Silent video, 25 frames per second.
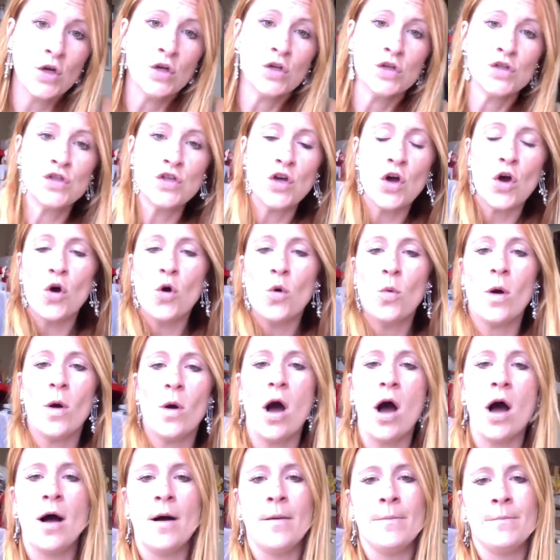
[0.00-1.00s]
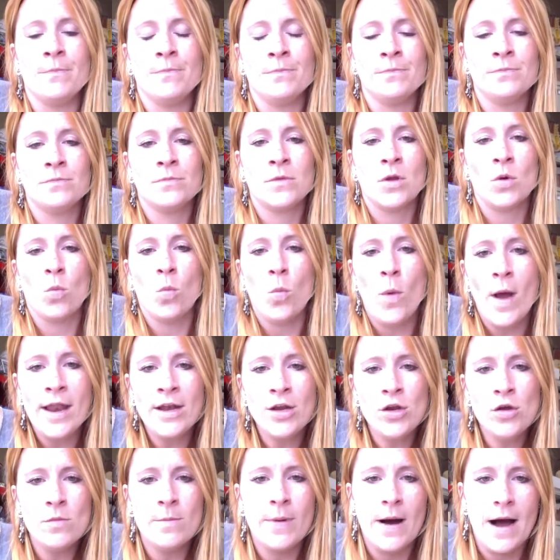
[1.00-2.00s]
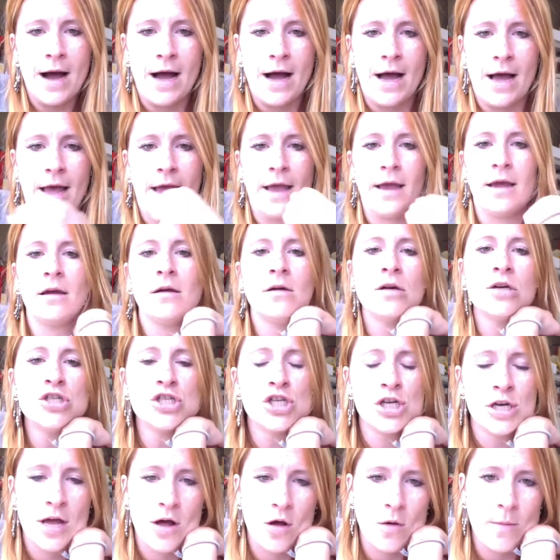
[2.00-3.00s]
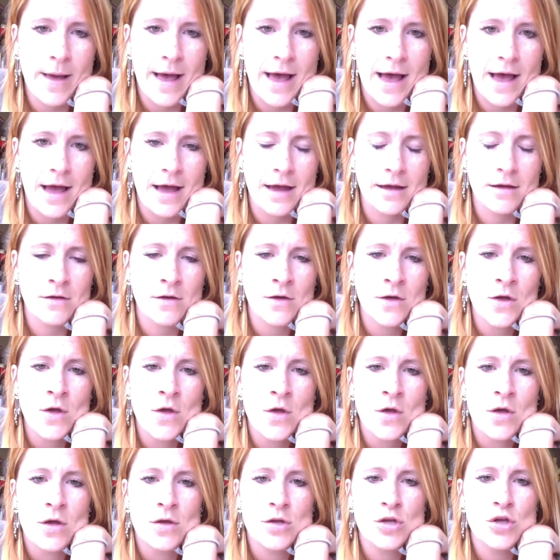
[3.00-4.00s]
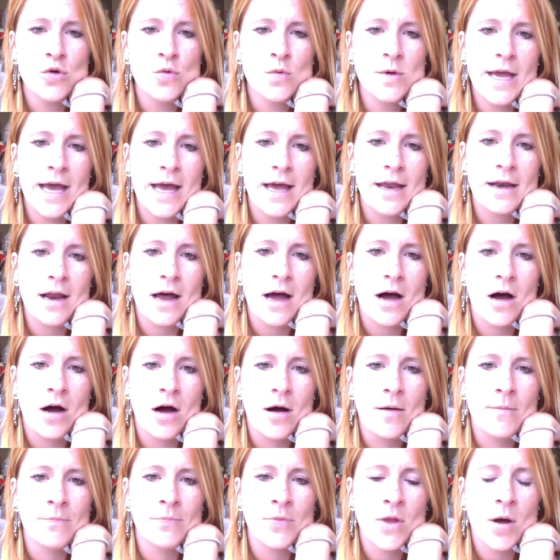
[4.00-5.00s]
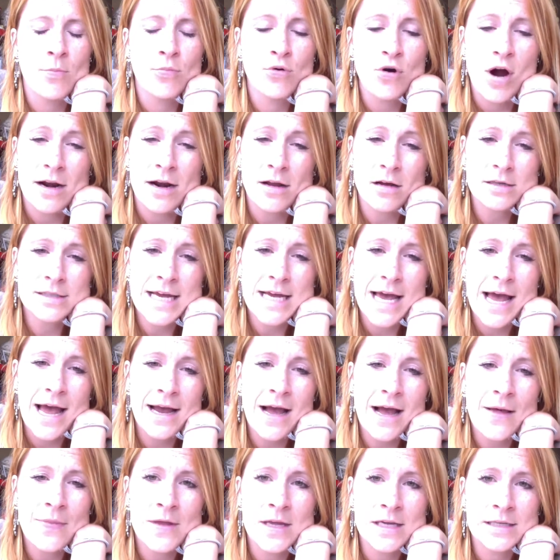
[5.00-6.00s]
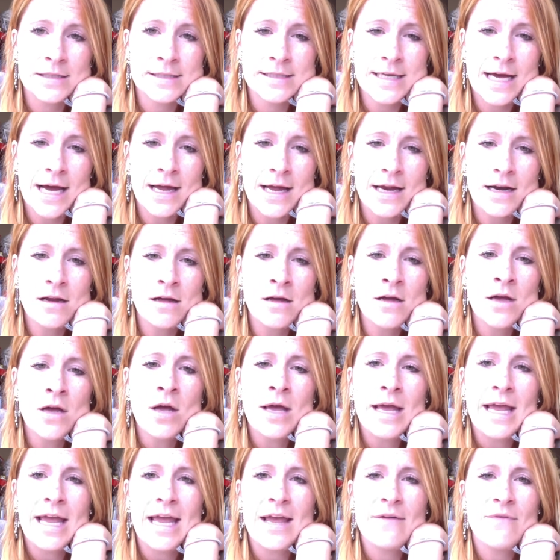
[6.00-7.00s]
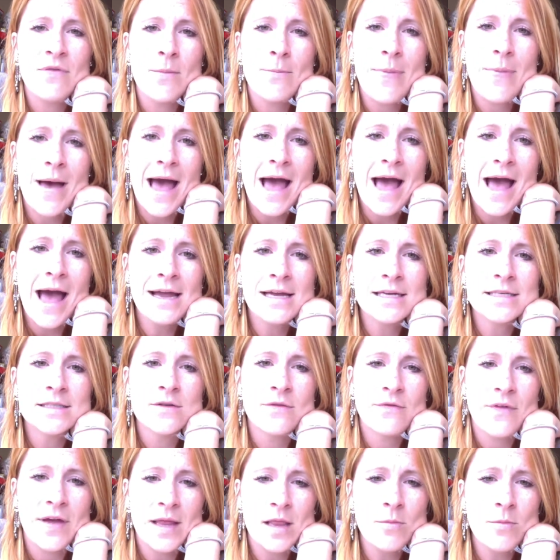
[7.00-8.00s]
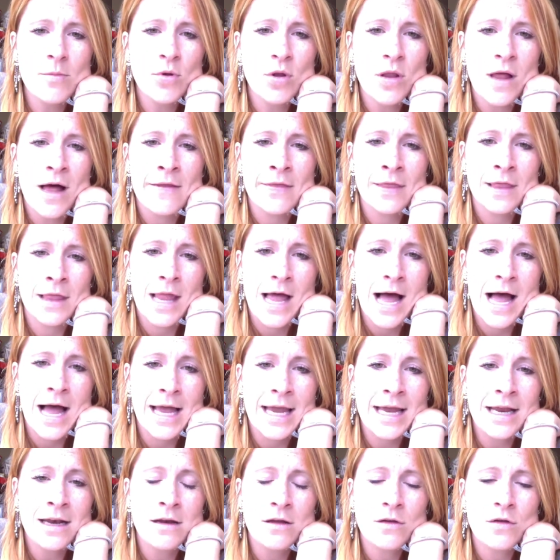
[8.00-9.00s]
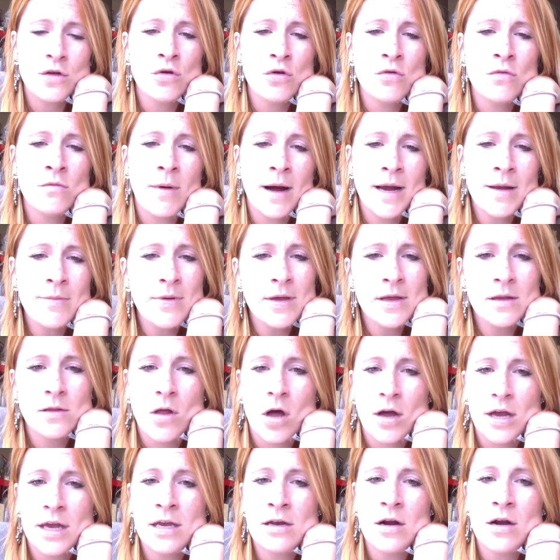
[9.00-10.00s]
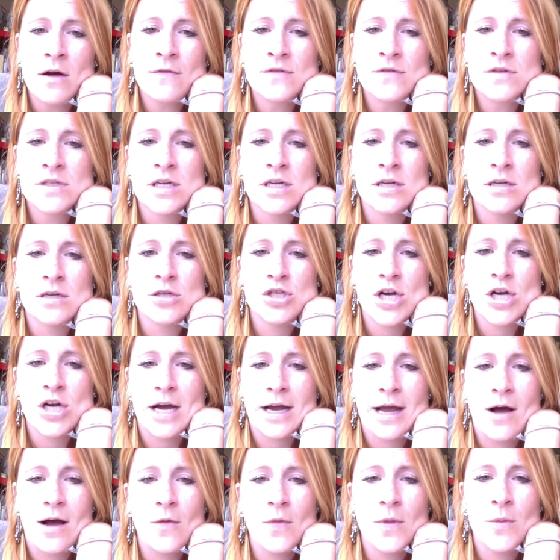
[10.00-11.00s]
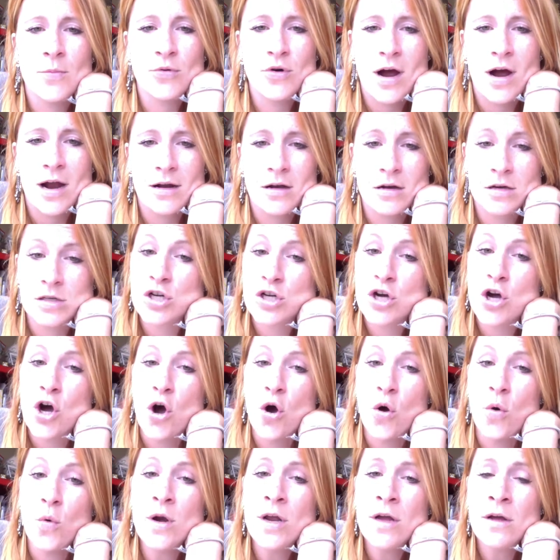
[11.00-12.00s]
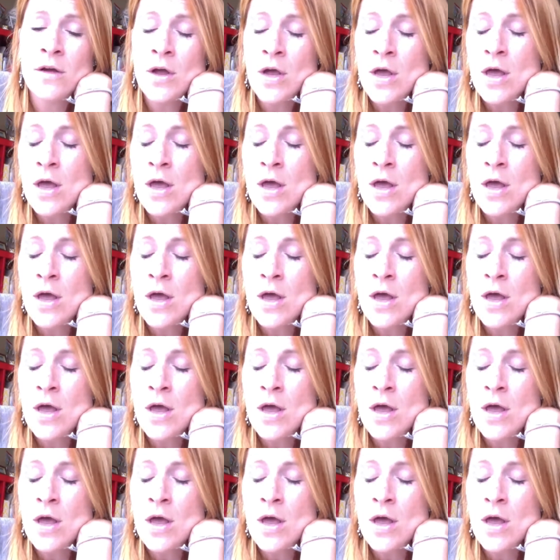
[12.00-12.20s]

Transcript: So when you buy a Chanel bag, you get a product tag on the inside. If a bag is available online, you might be lucky enough to check out the product code.